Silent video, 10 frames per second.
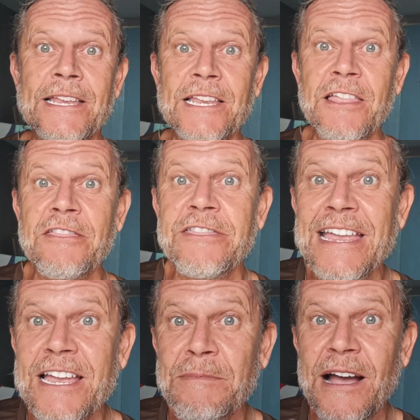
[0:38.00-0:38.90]

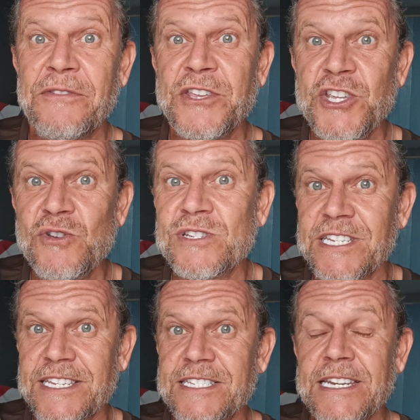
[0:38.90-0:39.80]
Think about the
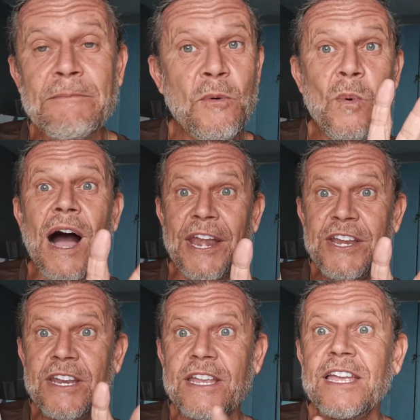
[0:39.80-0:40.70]
uses. Number
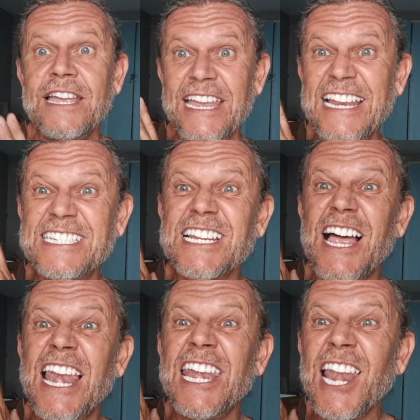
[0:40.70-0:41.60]
one,
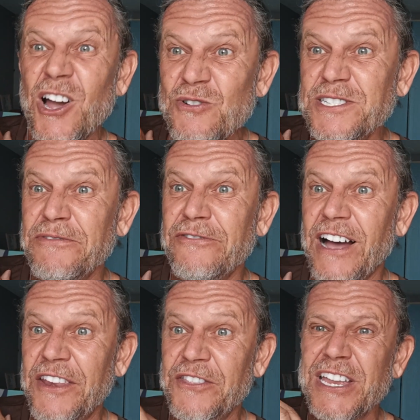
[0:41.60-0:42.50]
it's loads of
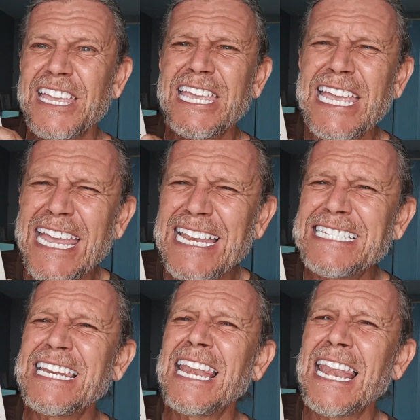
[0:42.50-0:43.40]
fun. The
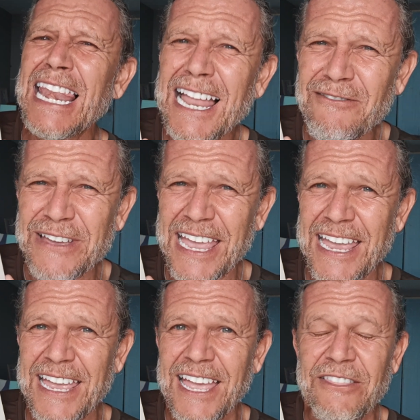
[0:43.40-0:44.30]
kids love it.
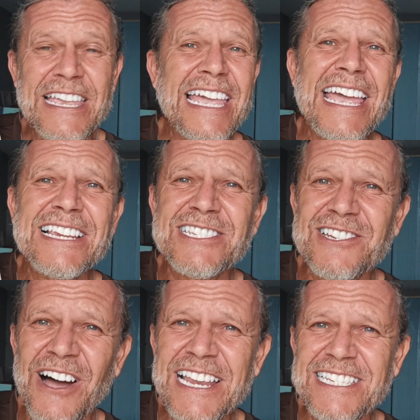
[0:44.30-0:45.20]
They get
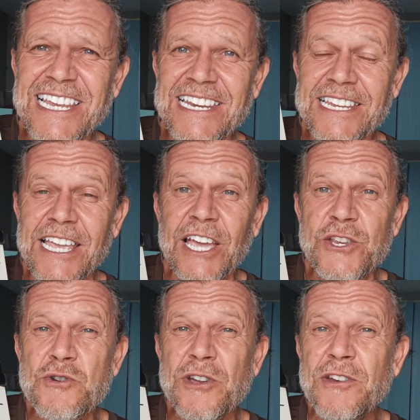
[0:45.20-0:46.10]
excited.
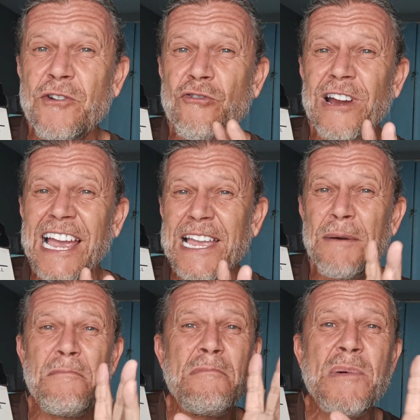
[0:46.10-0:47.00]
You can create a
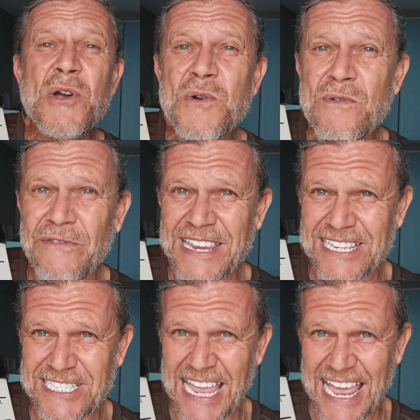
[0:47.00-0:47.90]
movie
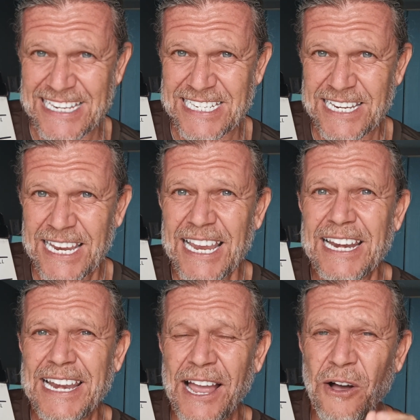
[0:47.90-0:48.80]
set.
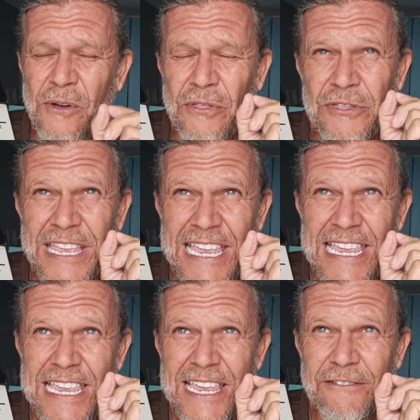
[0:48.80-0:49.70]
Now,
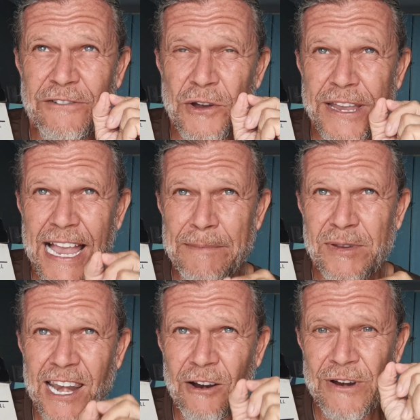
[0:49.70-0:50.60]
the
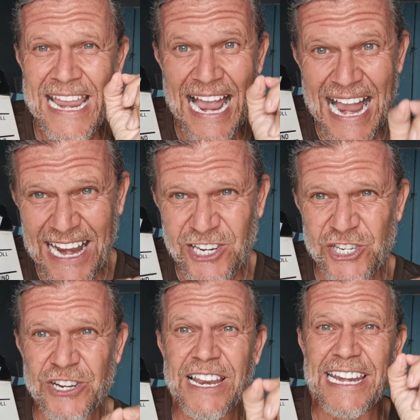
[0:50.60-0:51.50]
vocabulary
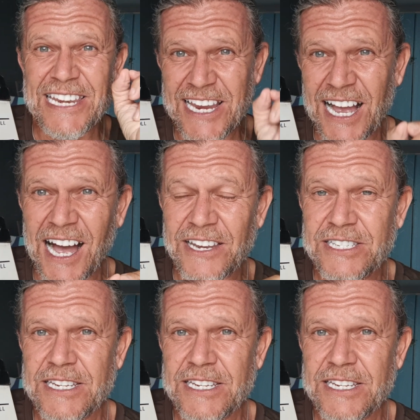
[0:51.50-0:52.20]
action and cut,